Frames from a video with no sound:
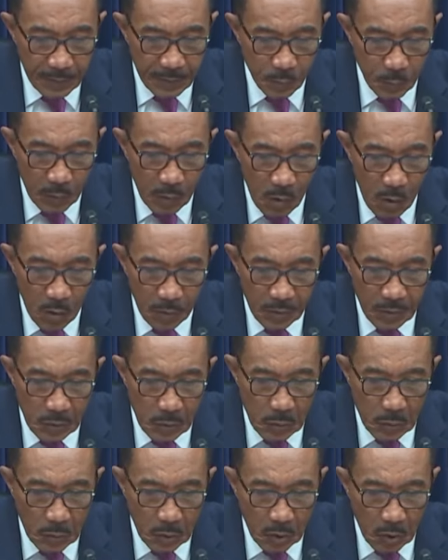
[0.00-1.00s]
As we all
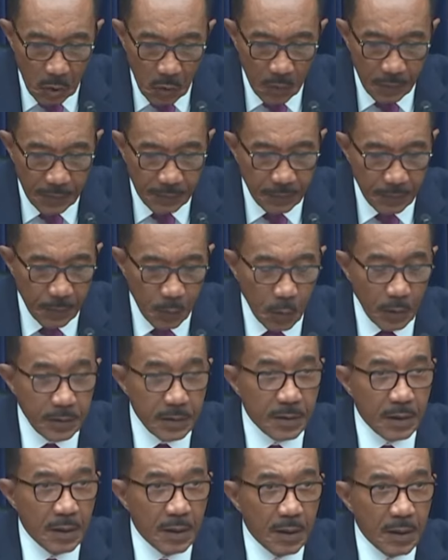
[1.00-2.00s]
know, COVID
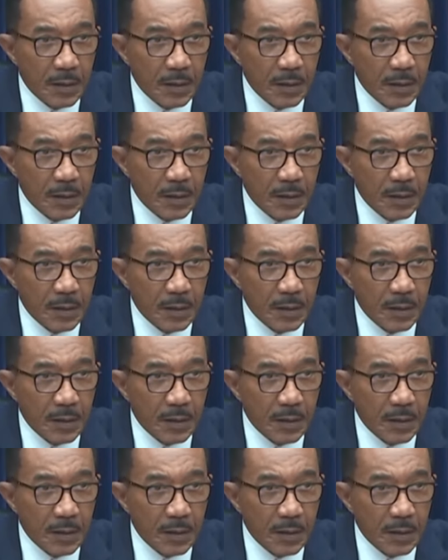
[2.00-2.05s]
forced